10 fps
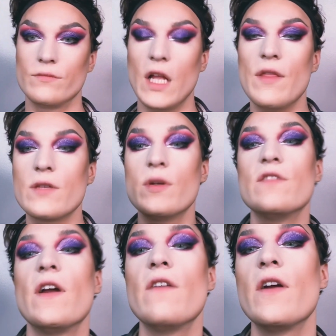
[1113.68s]
This one is
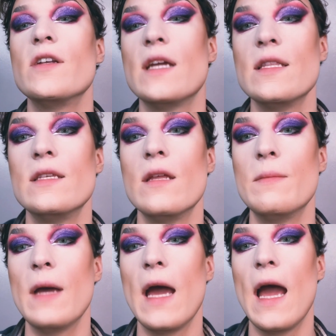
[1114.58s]
very, very dense and
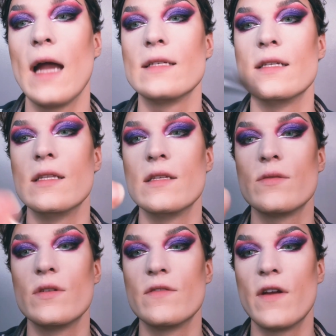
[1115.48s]
packed, and then this
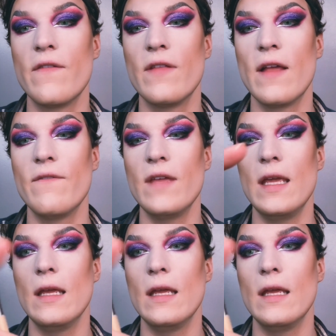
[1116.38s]
one is very fluffy.